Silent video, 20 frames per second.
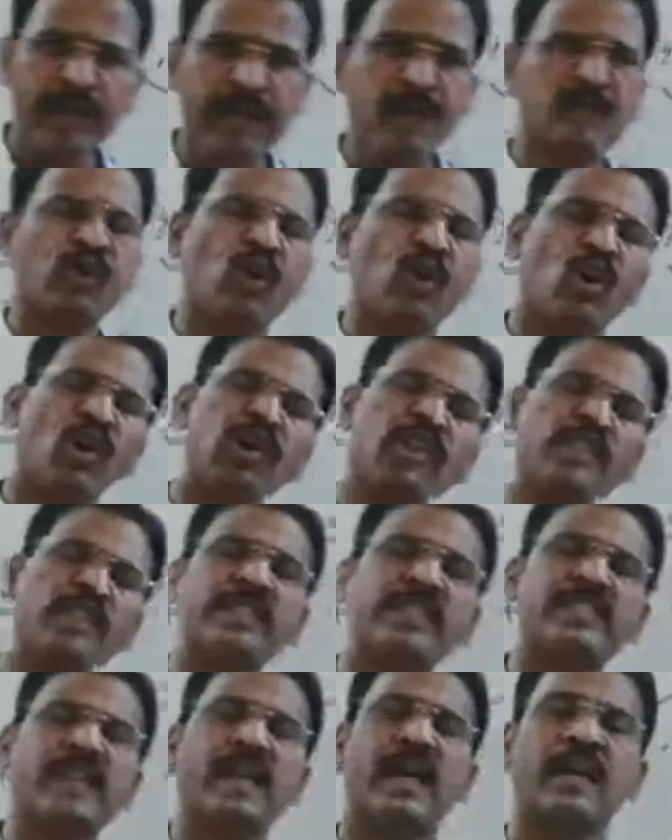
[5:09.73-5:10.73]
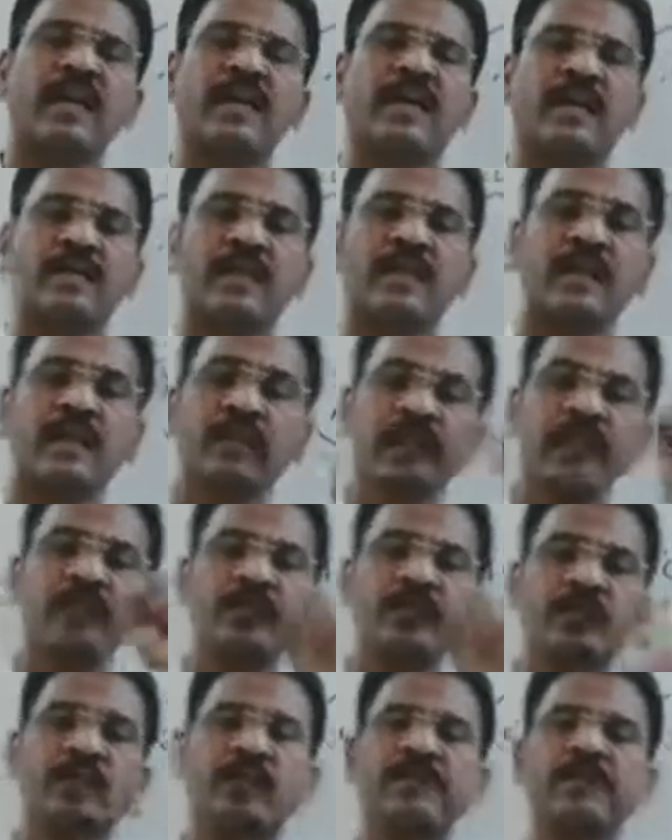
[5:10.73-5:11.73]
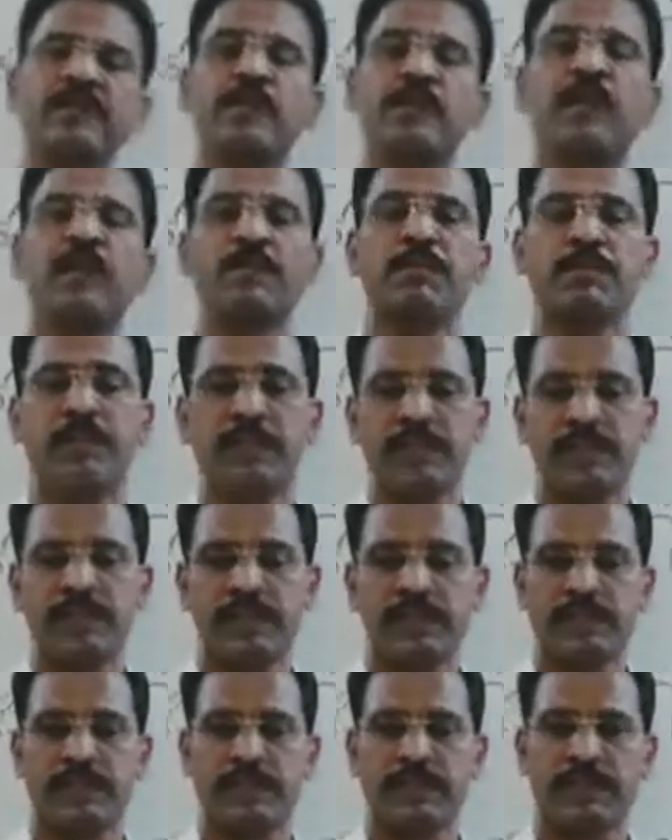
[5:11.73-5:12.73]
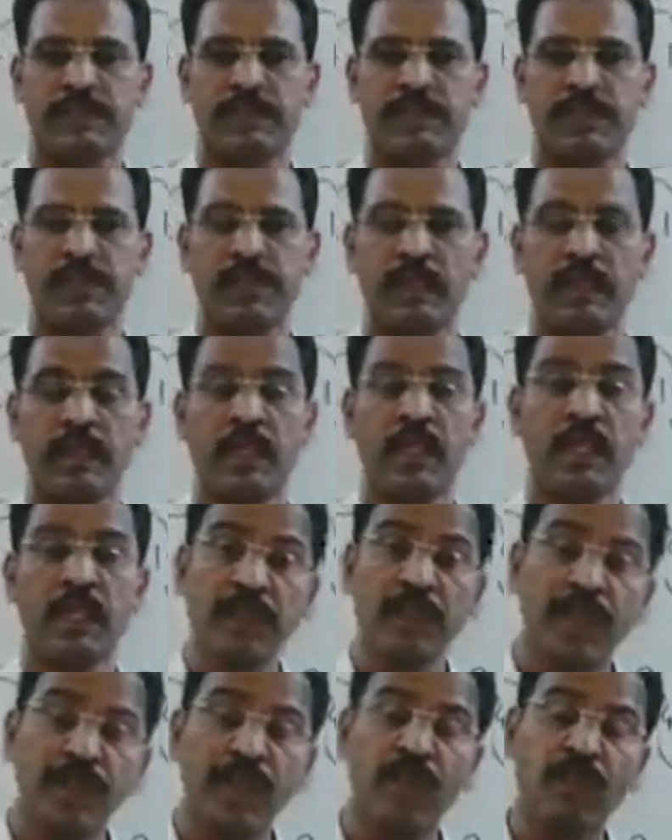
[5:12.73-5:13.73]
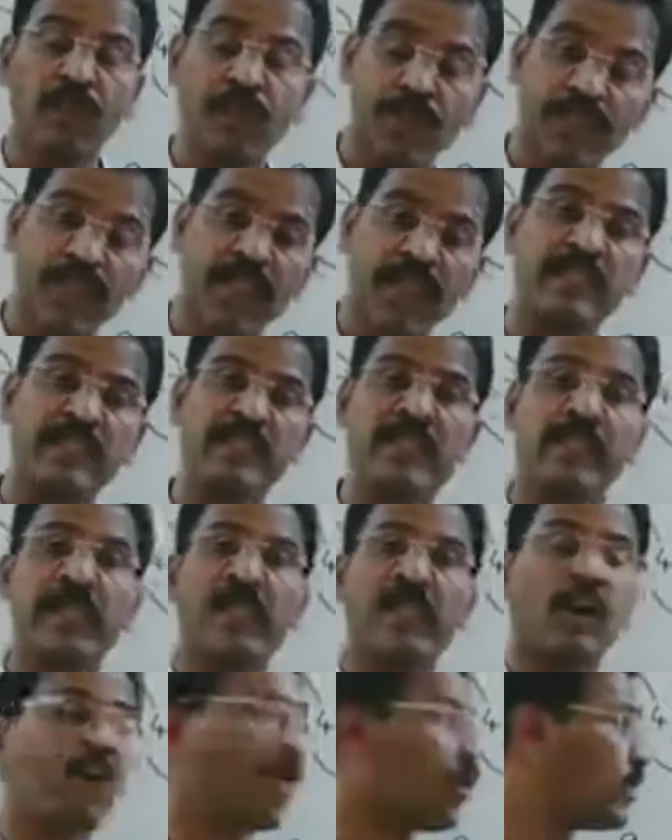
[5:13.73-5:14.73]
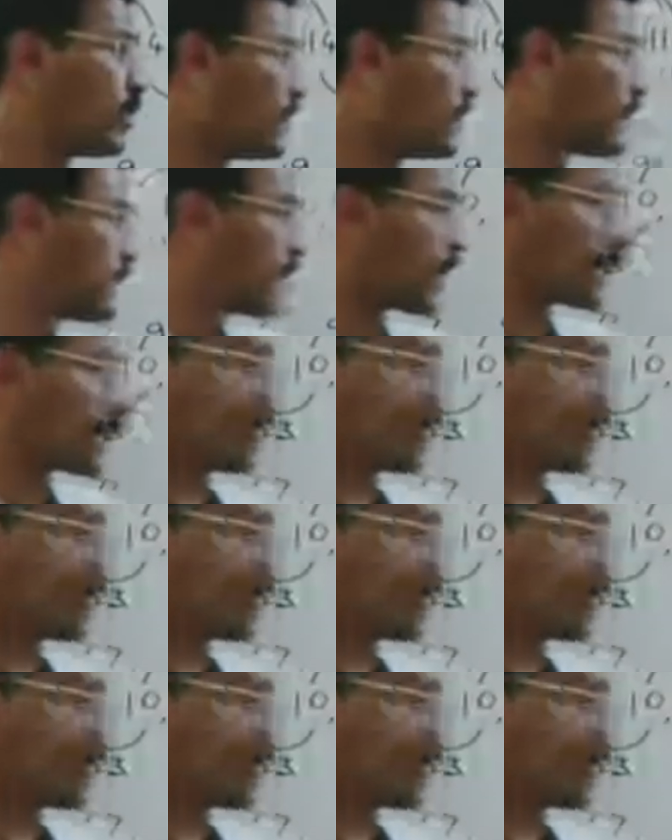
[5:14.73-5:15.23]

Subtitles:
so all these are the collection of some numbers here. Then we can say all these are